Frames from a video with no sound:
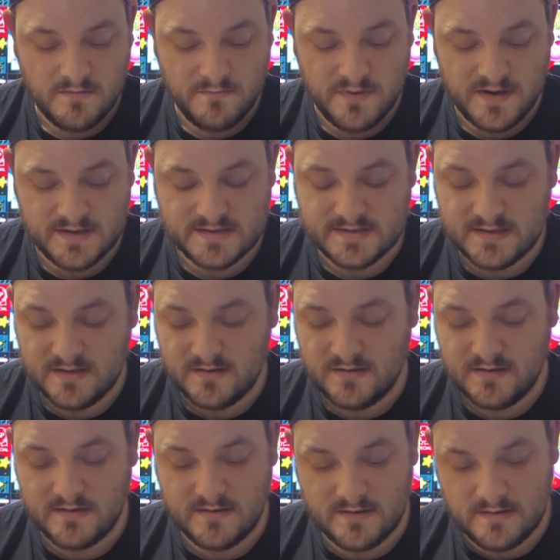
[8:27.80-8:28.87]
but it's
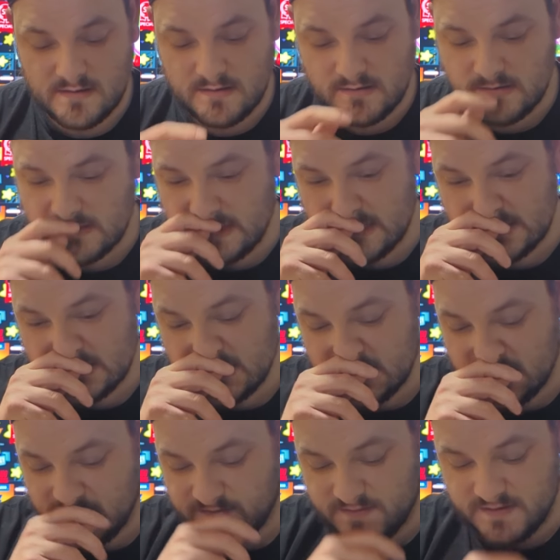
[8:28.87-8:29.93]
still decent
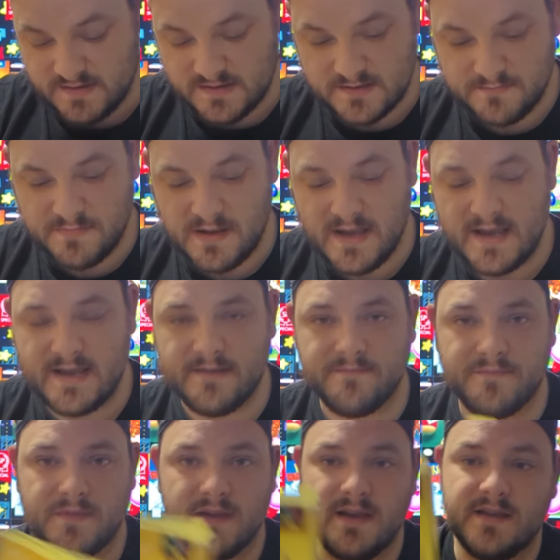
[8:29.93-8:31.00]
enough to display.
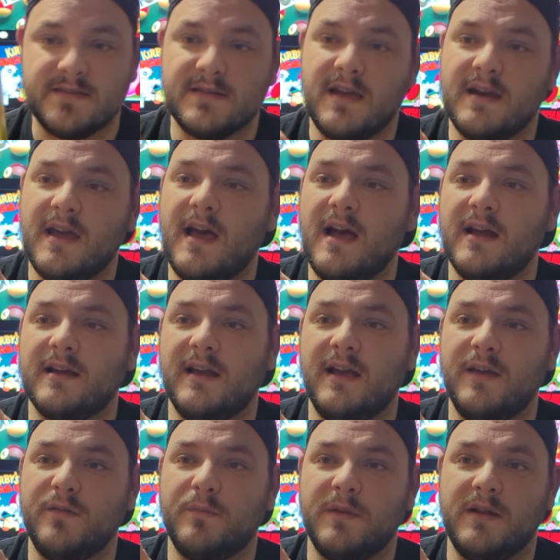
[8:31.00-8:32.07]
It's had a hard
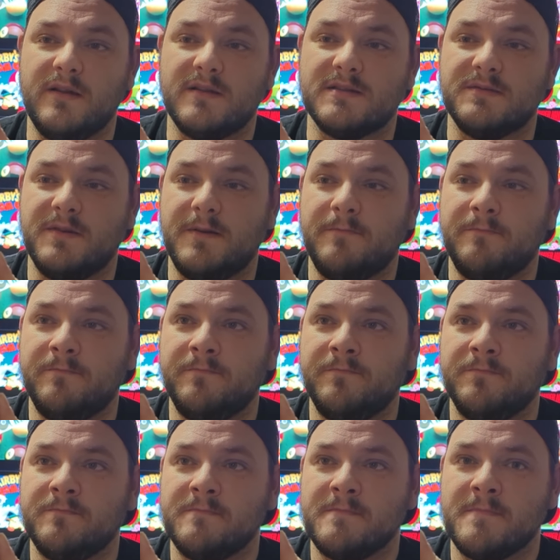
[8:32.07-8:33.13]
life by the looks of it.
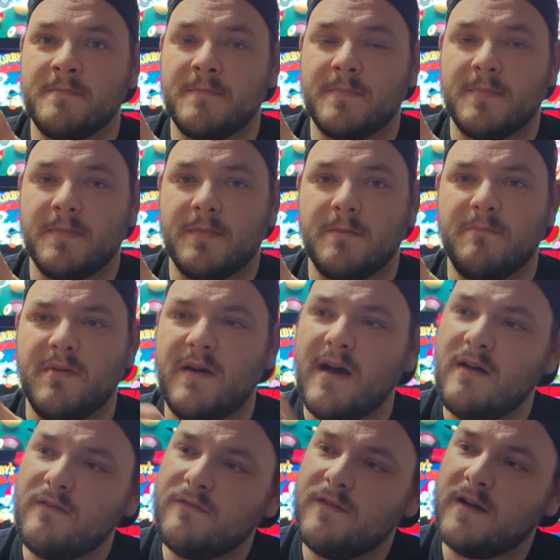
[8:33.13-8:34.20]
But
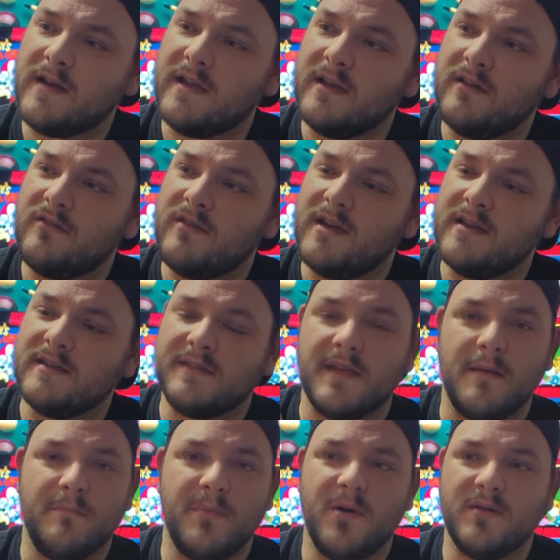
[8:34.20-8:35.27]
how fucking great is
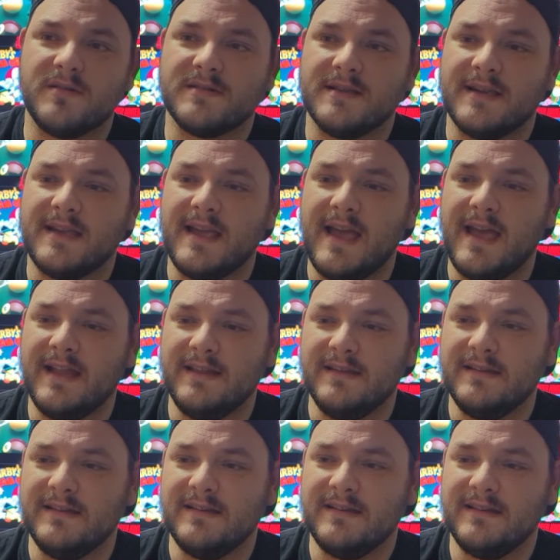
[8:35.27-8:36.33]
that box
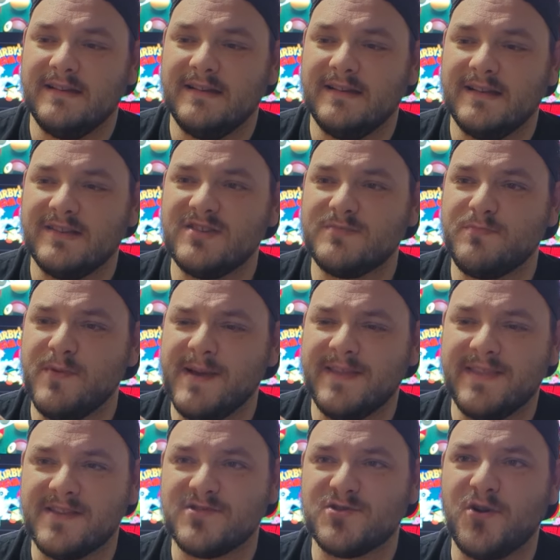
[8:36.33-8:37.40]
again? Just bringing
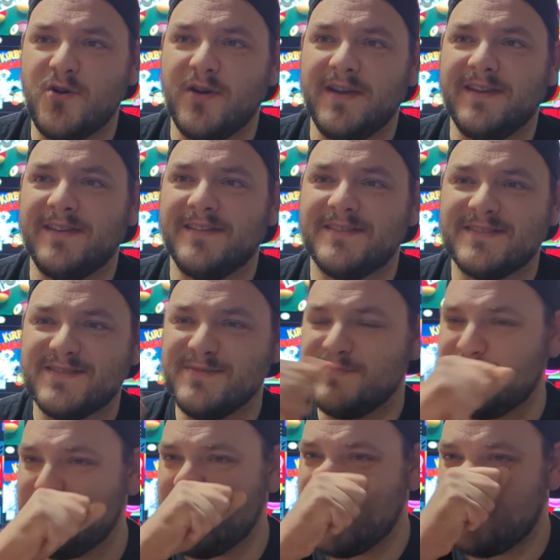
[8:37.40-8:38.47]
that joy.
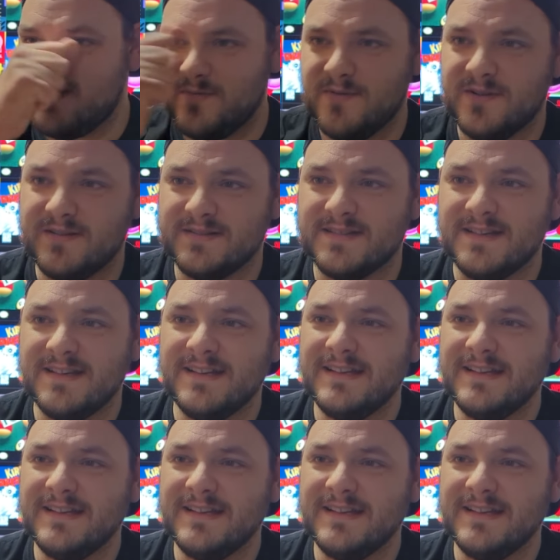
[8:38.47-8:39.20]
Super Mario World